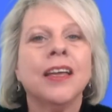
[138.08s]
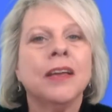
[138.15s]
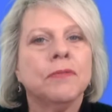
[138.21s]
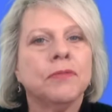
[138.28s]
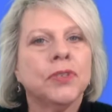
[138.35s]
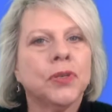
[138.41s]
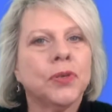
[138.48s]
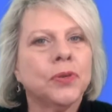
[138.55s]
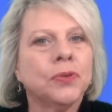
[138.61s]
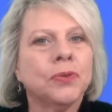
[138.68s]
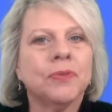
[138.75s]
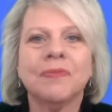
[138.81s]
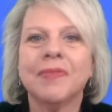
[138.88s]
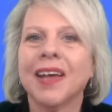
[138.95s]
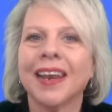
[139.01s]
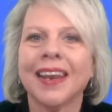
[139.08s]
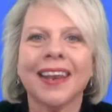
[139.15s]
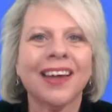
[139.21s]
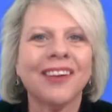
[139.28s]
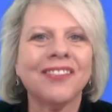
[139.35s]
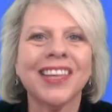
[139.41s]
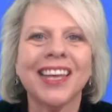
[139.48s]
to
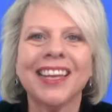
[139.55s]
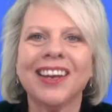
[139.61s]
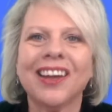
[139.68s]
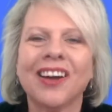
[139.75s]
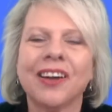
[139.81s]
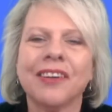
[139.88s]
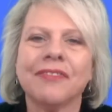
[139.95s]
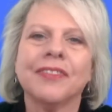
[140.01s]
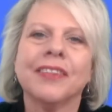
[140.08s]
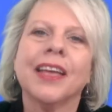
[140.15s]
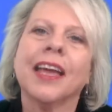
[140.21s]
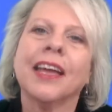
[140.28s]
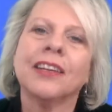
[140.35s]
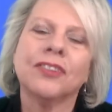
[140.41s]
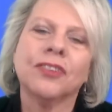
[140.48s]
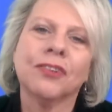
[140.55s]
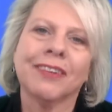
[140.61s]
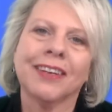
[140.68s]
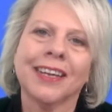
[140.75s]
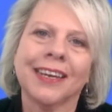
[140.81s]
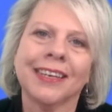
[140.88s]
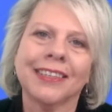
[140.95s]
love their life, and to
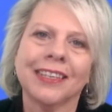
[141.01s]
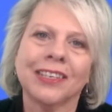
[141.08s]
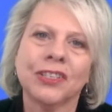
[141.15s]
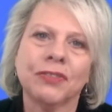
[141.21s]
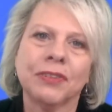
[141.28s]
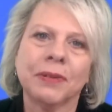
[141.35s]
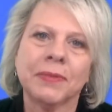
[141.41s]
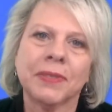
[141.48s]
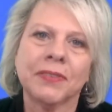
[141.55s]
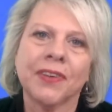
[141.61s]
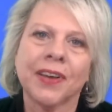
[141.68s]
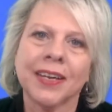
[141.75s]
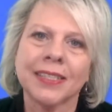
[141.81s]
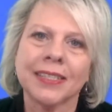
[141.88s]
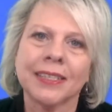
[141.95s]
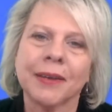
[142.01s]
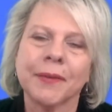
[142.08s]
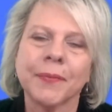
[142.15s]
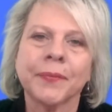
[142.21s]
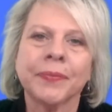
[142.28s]
create their dreams faster.